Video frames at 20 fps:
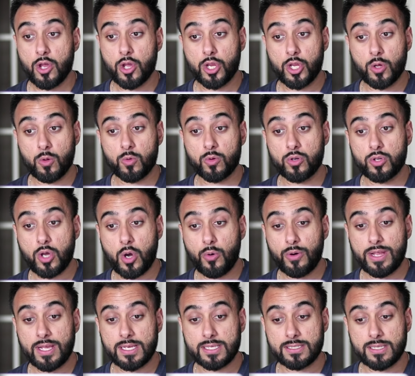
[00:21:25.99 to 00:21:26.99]
you'll
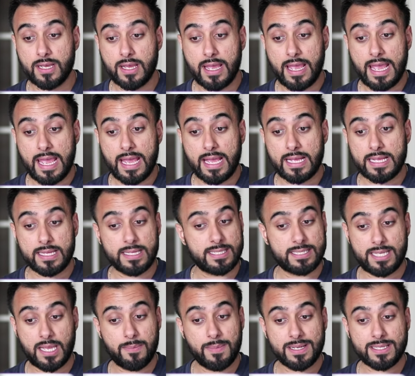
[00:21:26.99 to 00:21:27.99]
notice
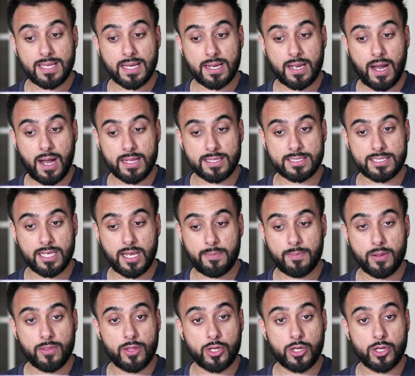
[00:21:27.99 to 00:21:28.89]
same exact concept.